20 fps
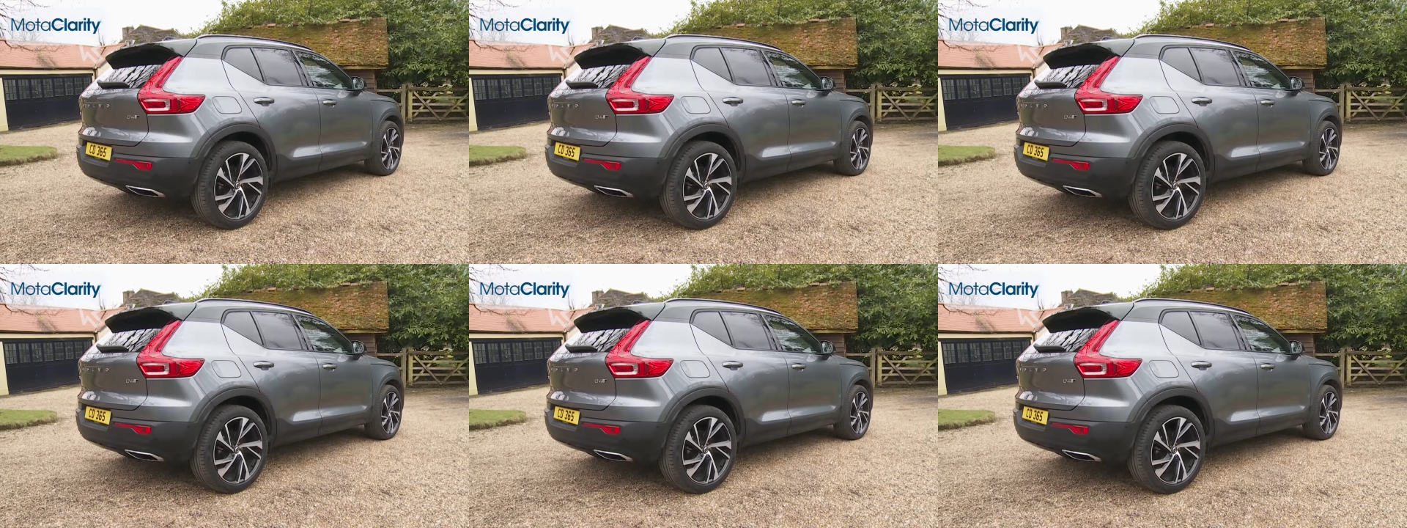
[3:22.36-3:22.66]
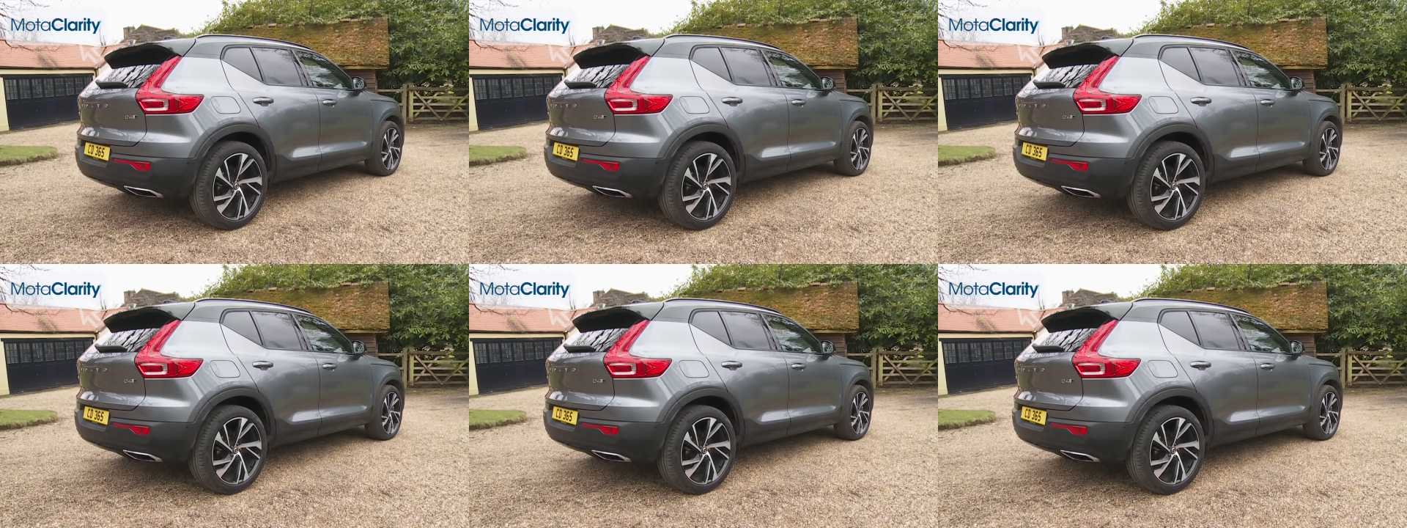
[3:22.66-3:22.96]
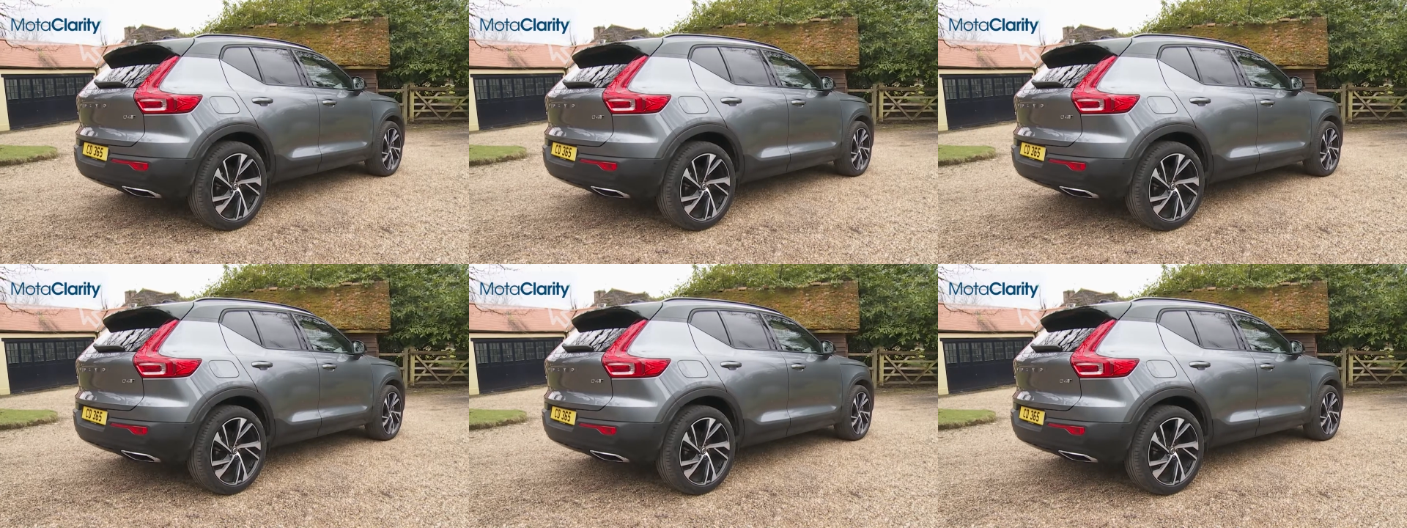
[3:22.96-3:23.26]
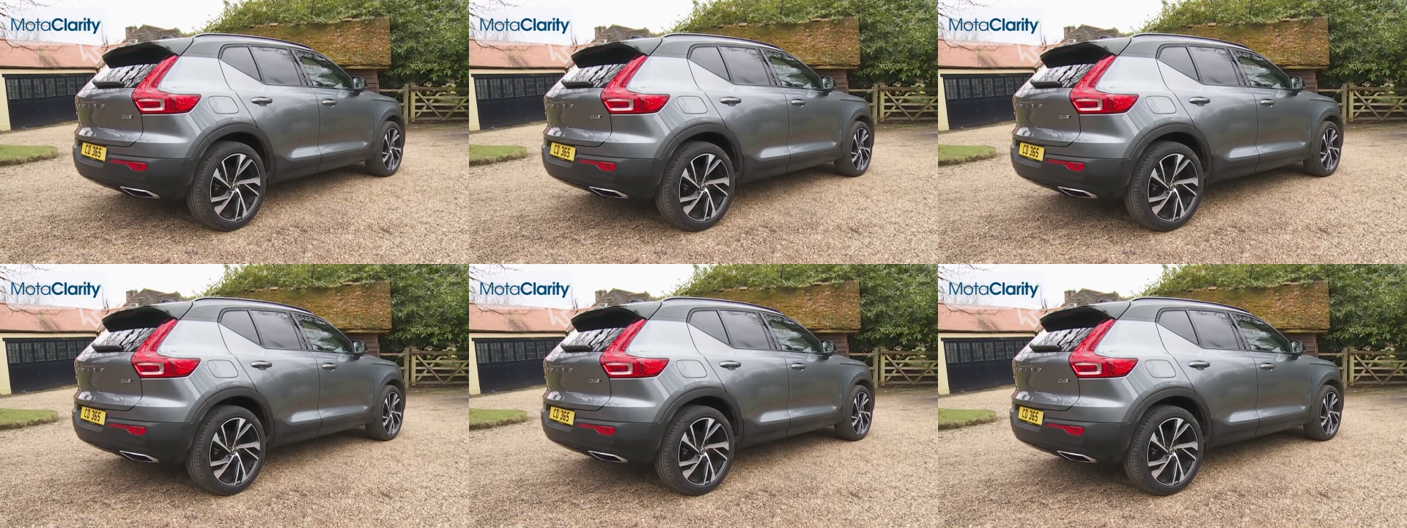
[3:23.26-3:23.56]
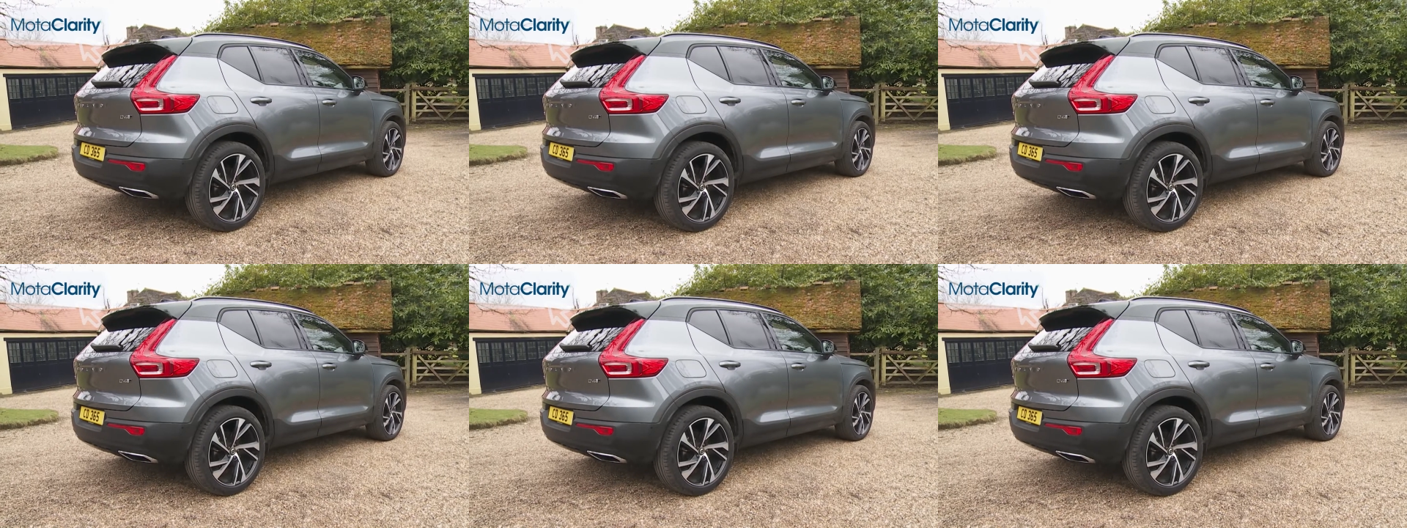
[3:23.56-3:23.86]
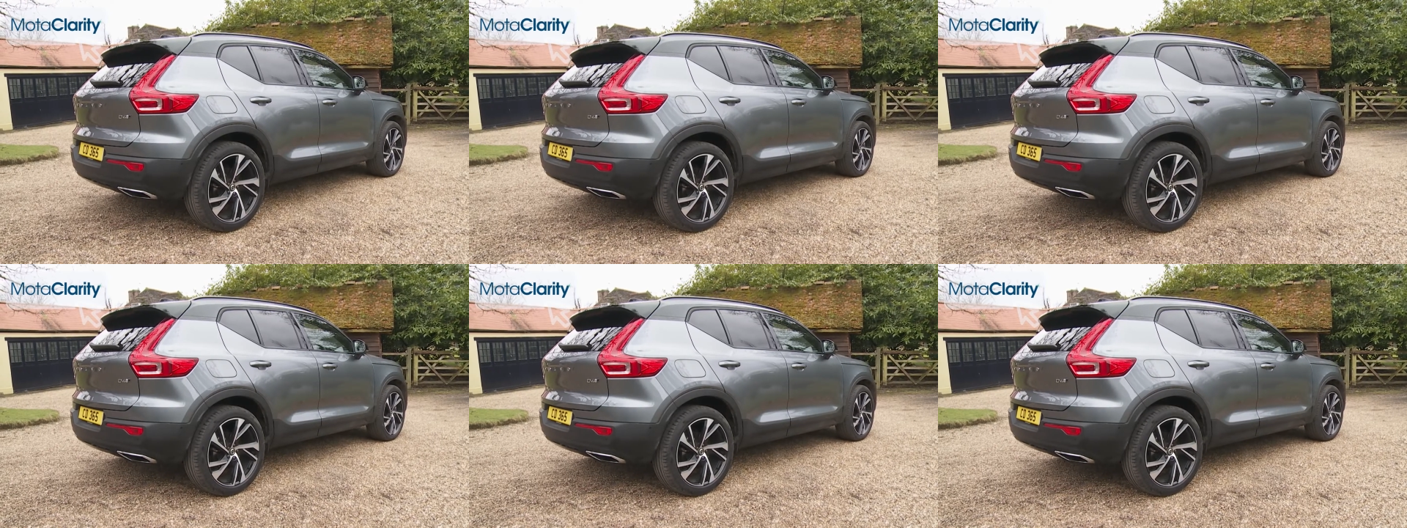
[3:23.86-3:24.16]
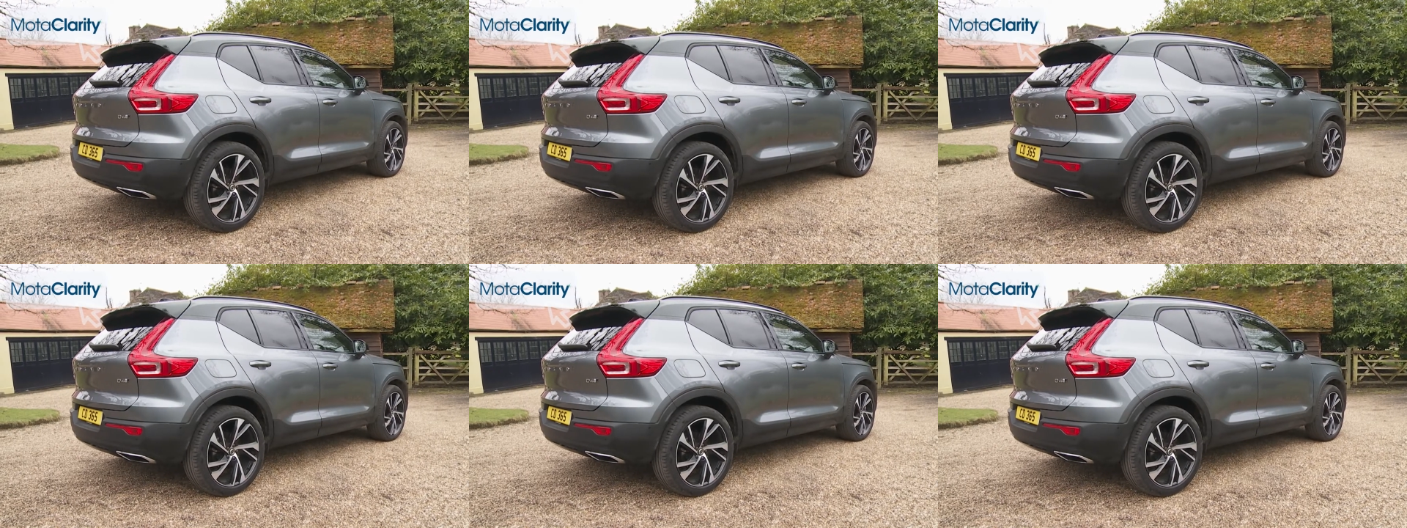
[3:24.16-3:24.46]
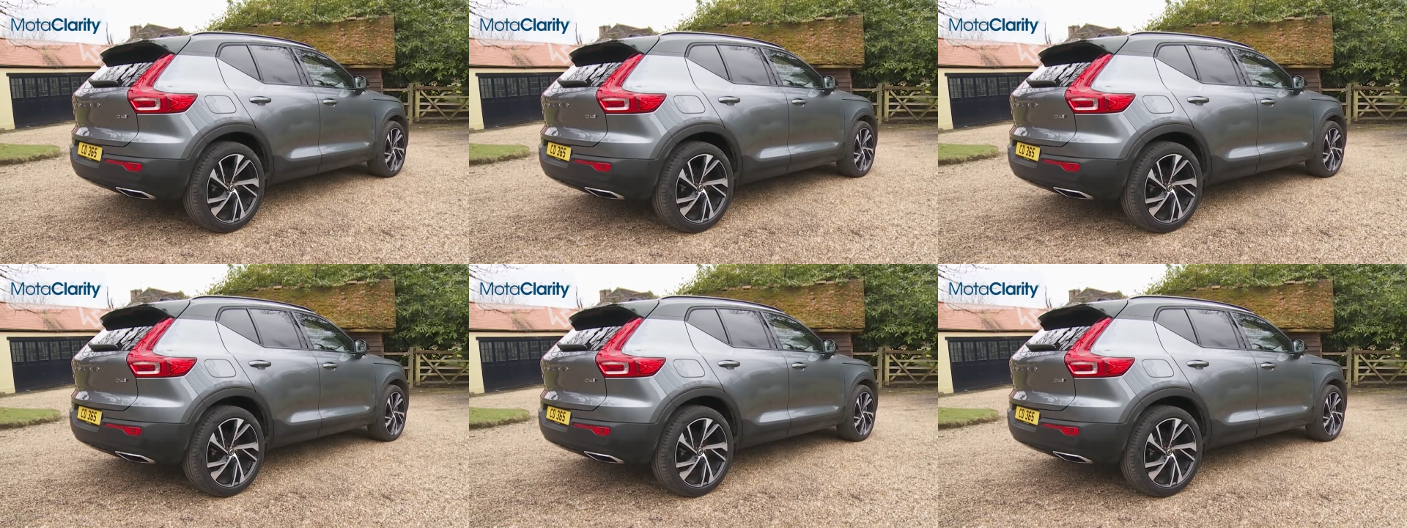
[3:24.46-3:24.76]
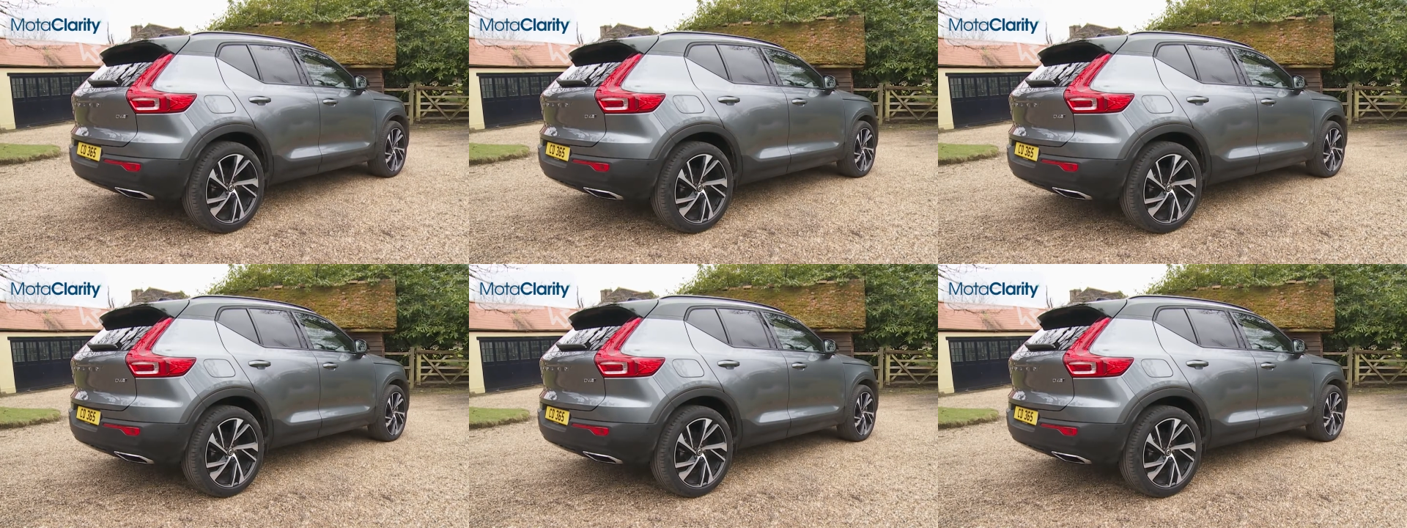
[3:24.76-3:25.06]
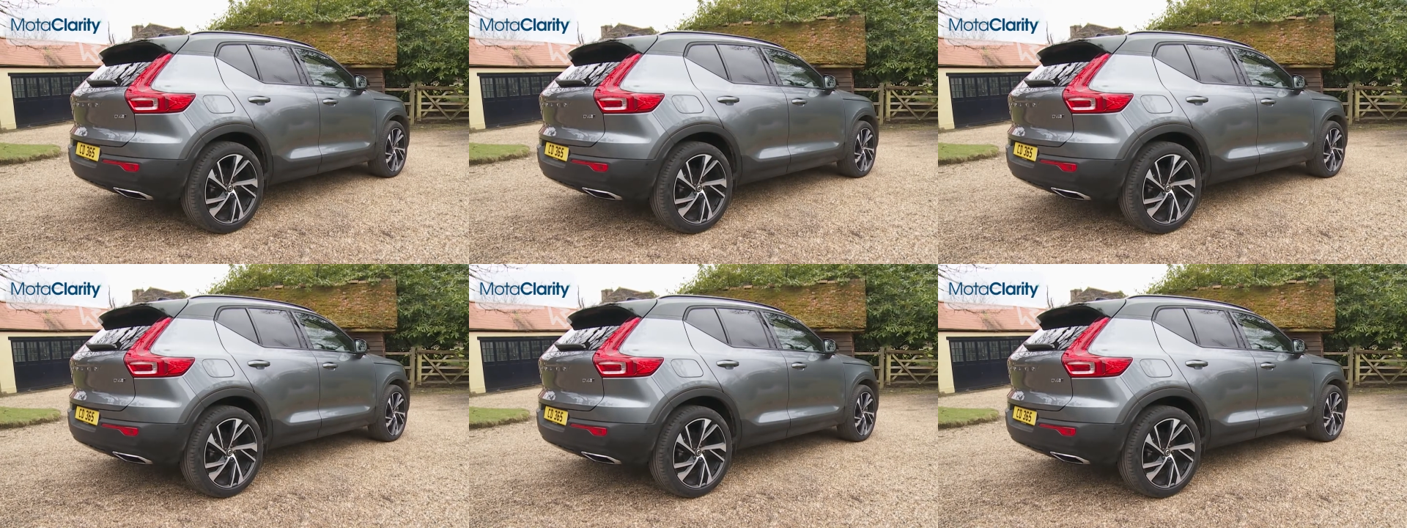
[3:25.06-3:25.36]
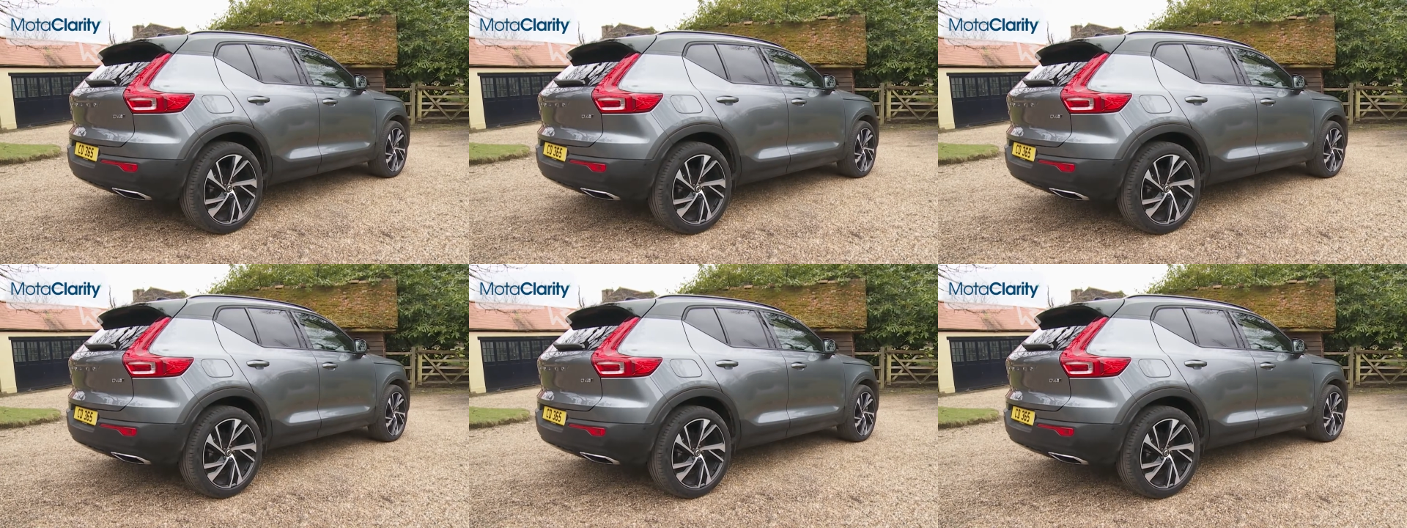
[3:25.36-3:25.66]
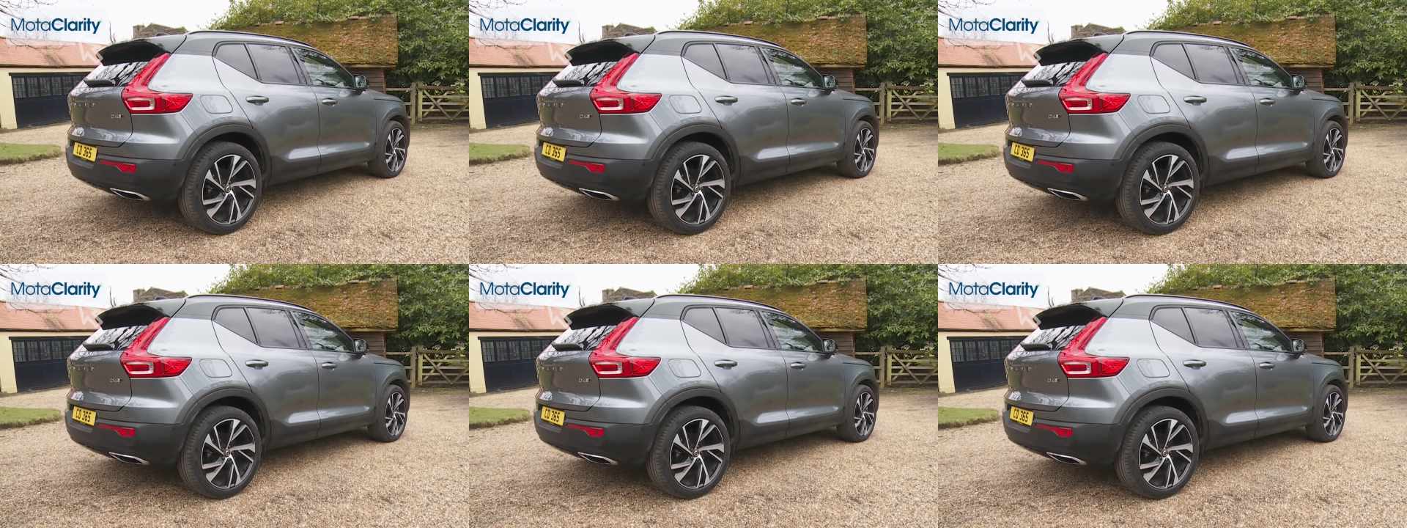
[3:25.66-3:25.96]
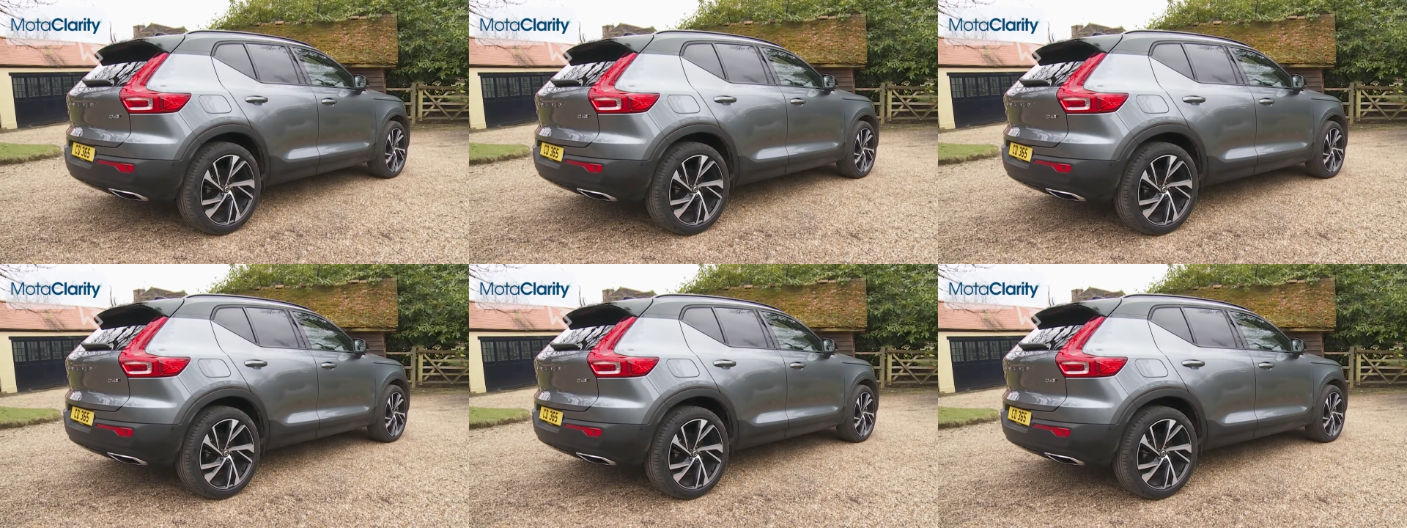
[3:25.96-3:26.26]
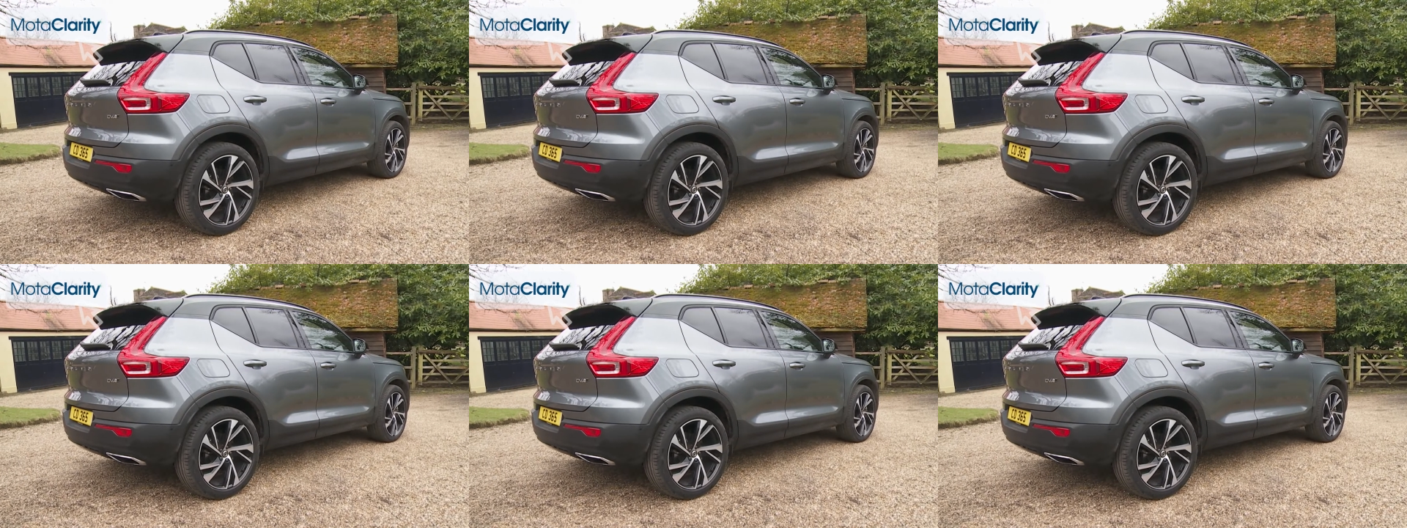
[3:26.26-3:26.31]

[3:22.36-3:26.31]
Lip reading: Nobody's mouth can be seen.